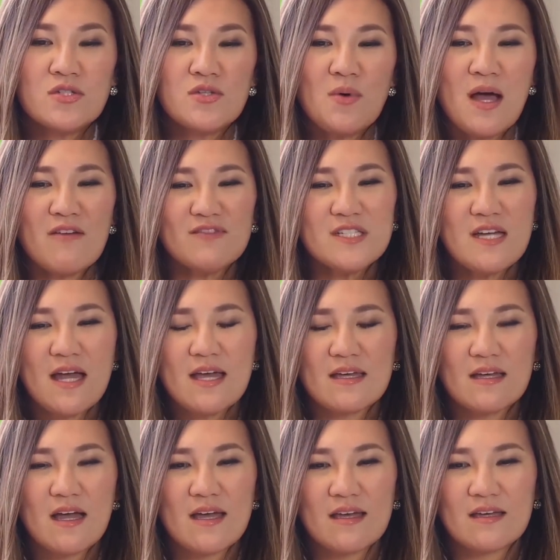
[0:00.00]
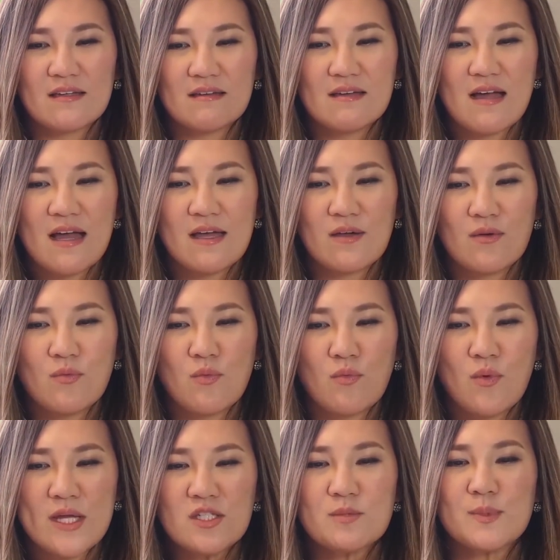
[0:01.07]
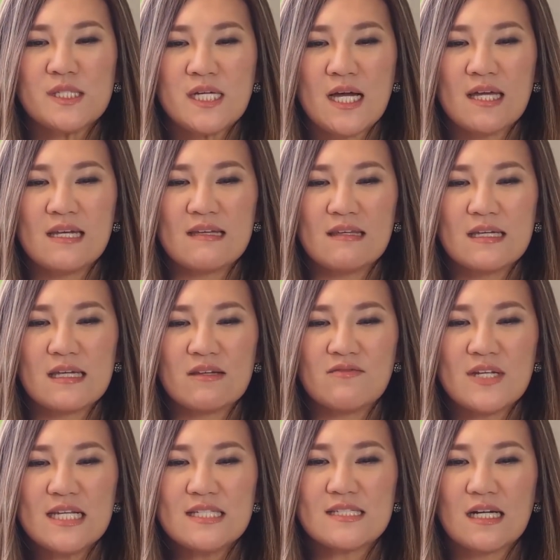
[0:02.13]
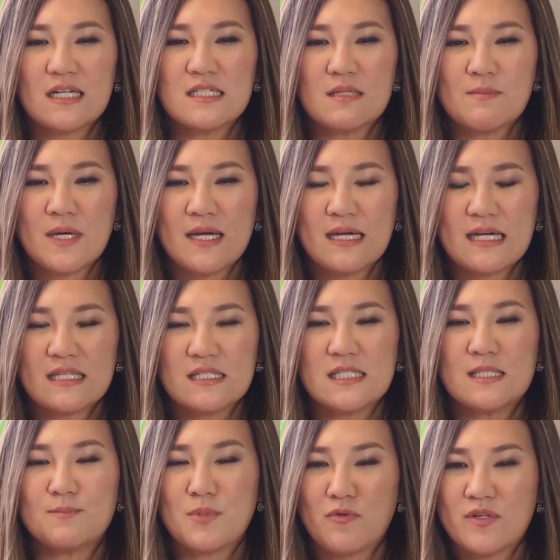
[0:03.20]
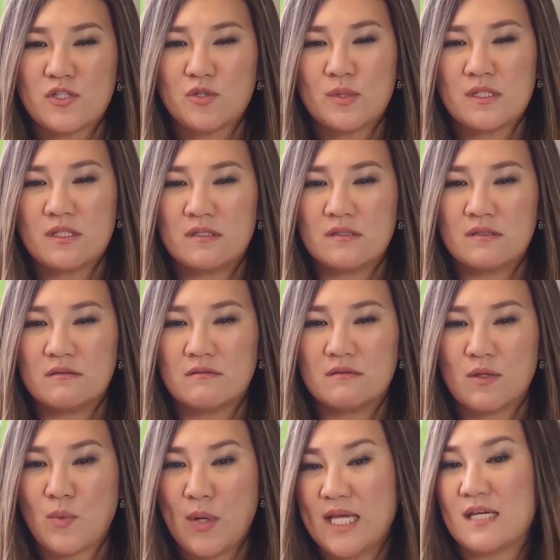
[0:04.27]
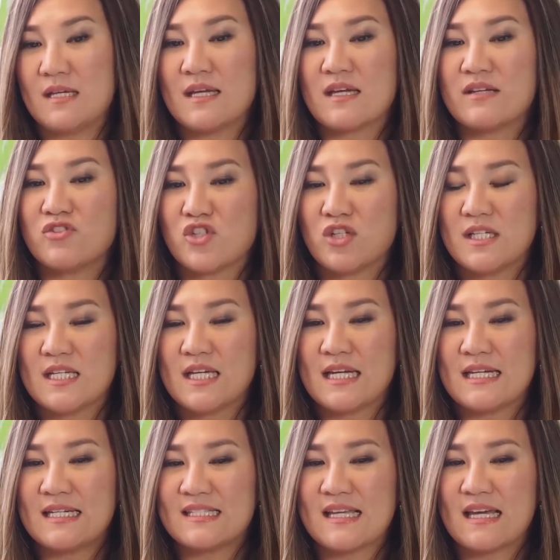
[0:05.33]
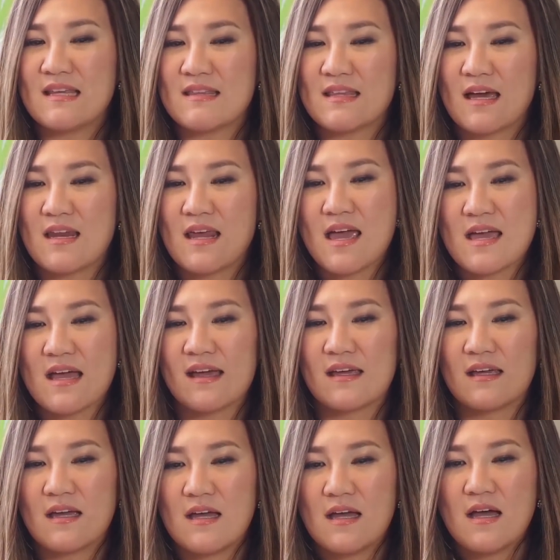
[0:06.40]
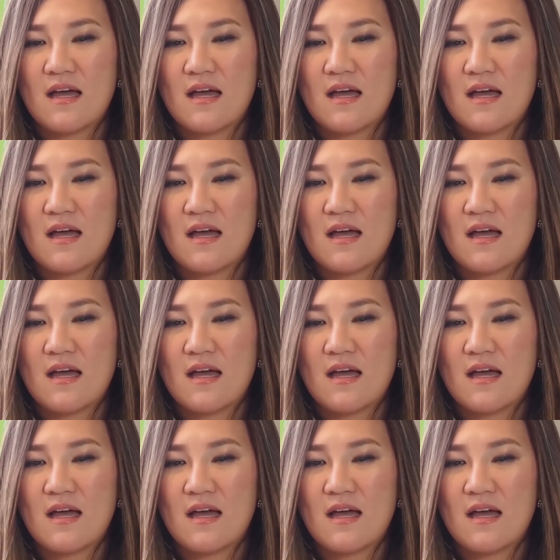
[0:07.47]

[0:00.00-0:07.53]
So after I went to Bhutan, I think it really started my spiritual awakening and journey, and I decided that, hey,